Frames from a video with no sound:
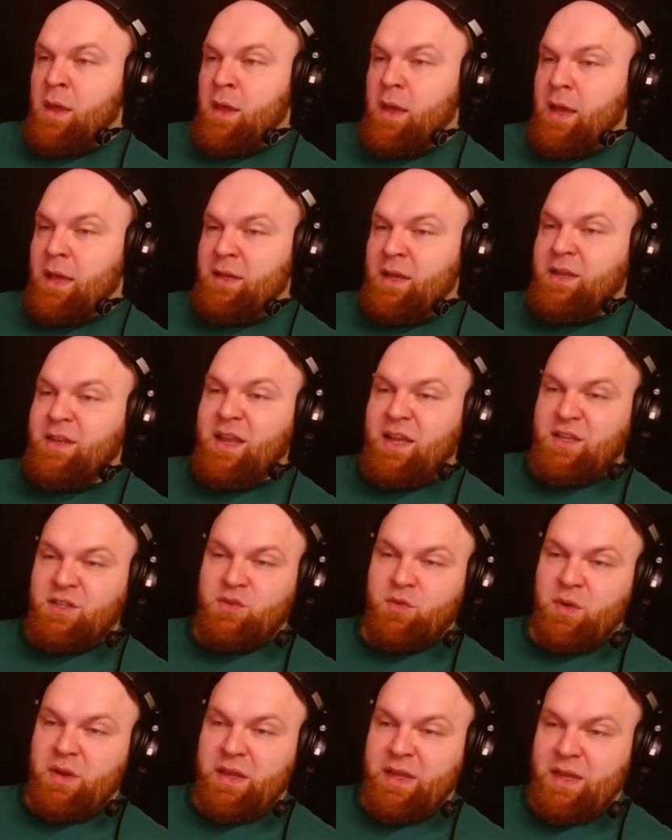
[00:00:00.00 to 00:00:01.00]
And it takes
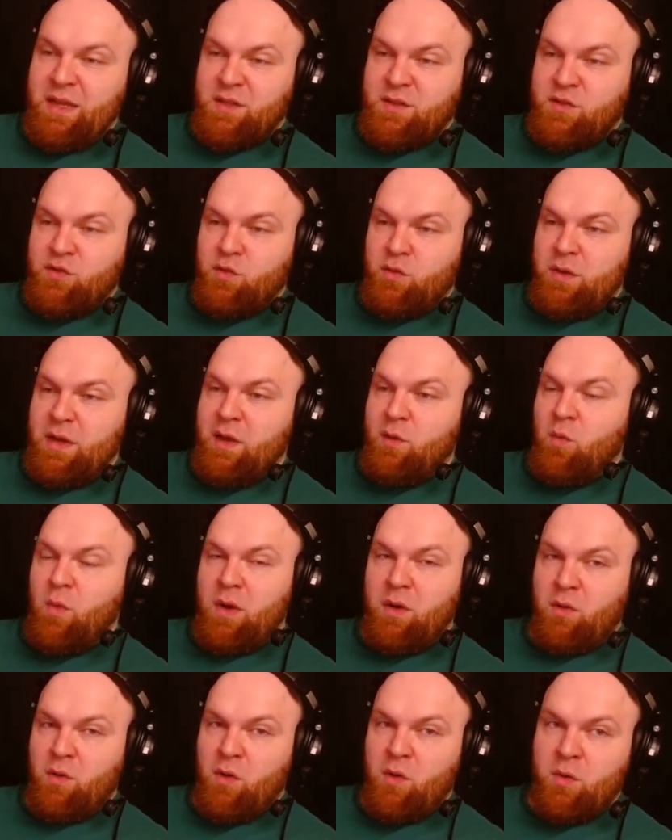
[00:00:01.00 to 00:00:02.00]
3 hits to get
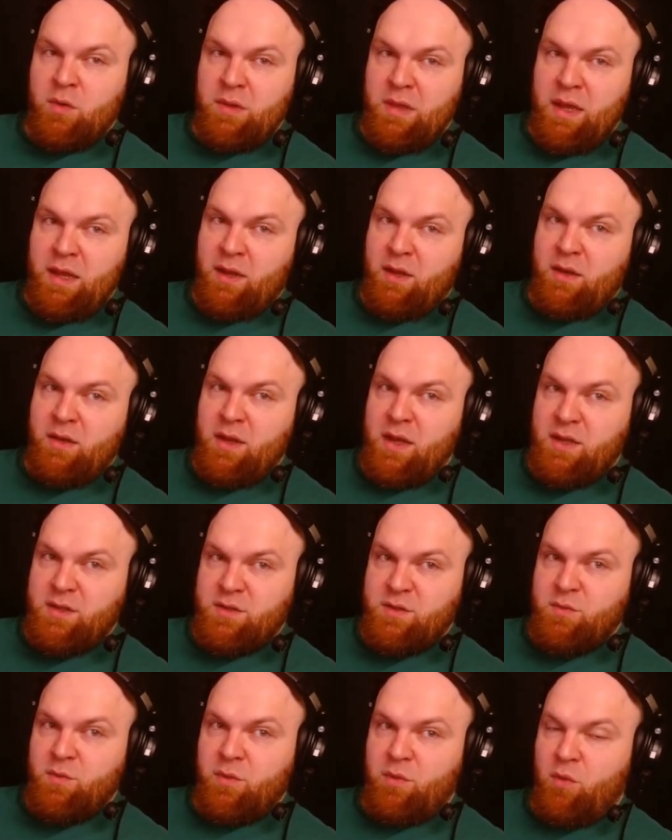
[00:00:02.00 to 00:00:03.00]
1 gold, like it
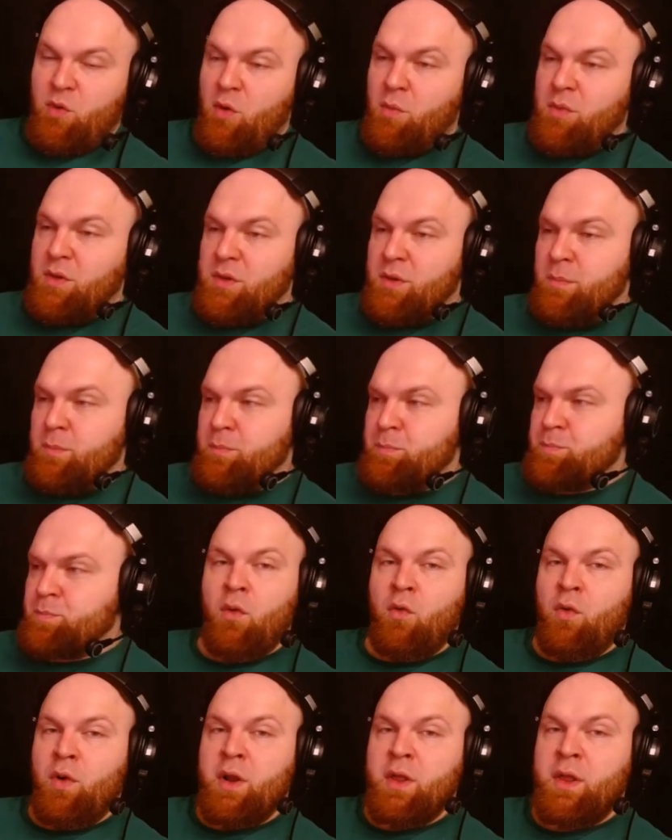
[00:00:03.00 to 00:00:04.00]
does with Kobold.
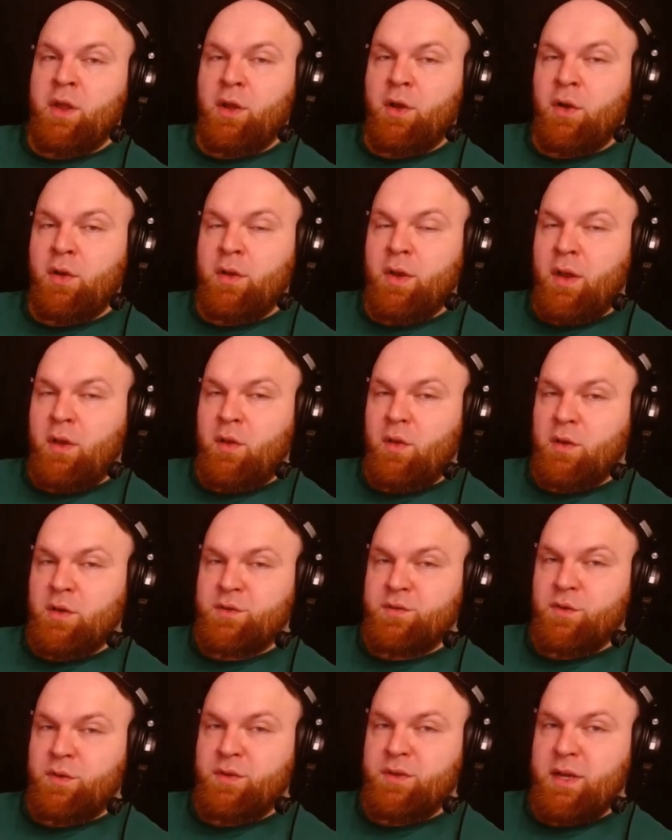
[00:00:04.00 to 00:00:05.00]
Really good and
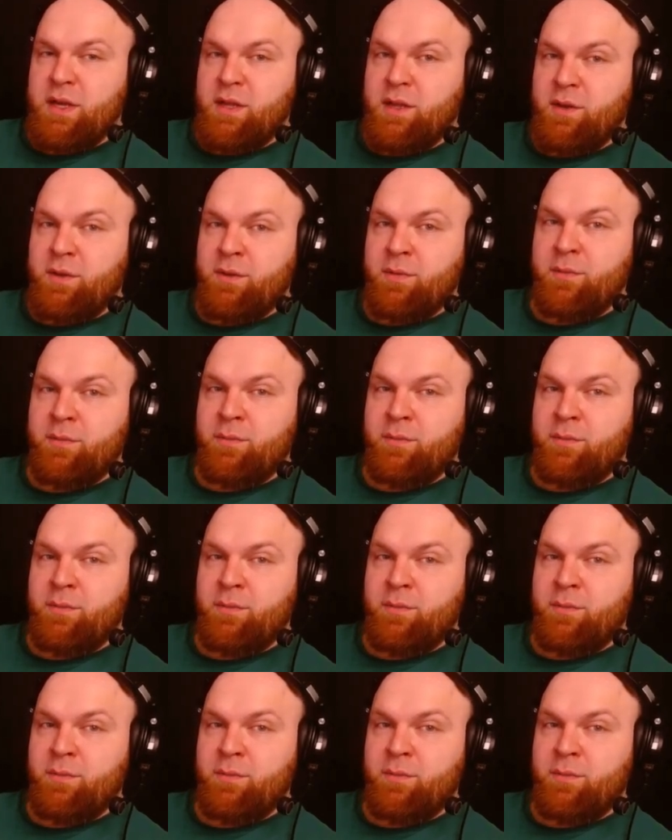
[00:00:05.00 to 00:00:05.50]
useful talent.